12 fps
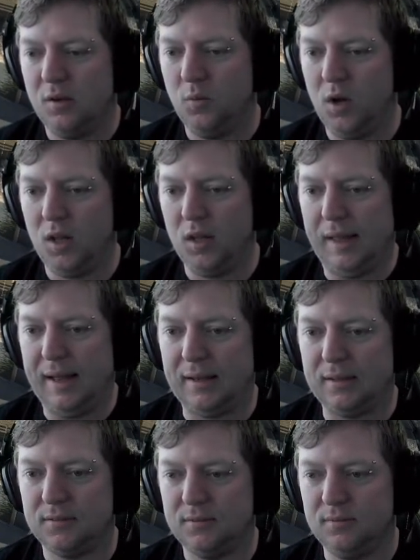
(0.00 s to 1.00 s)

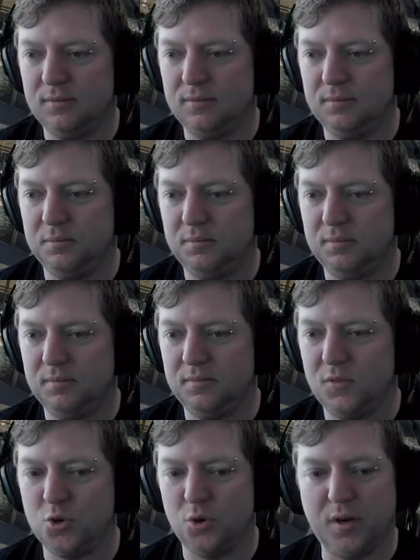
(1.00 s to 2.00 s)
while
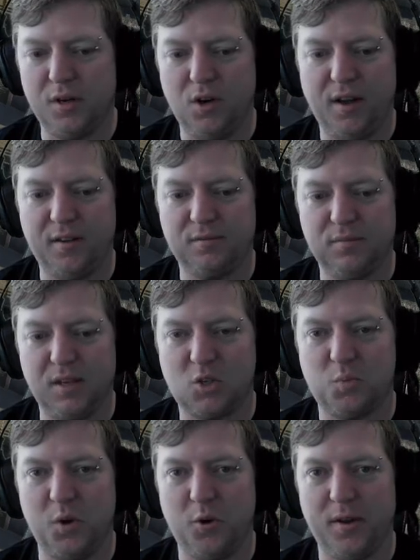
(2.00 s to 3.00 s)
Chook and I
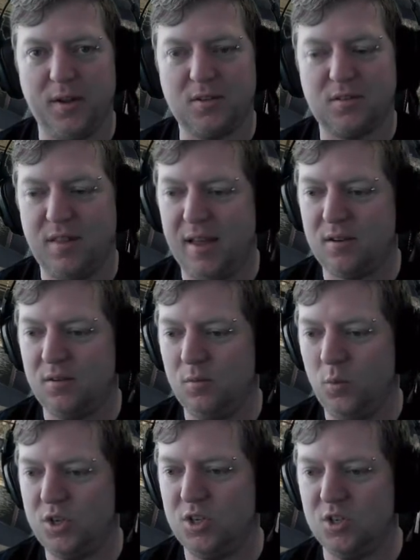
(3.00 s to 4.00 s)
experienced that
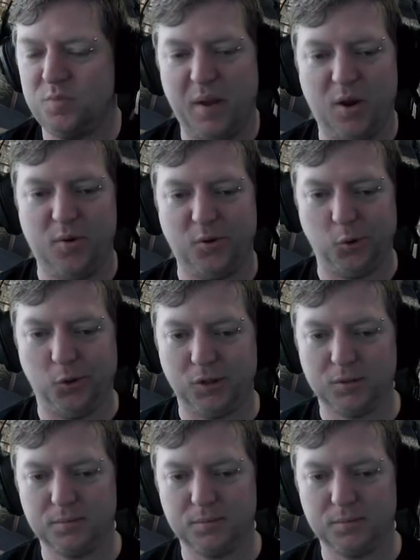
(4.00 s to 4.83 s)
which is parenthood.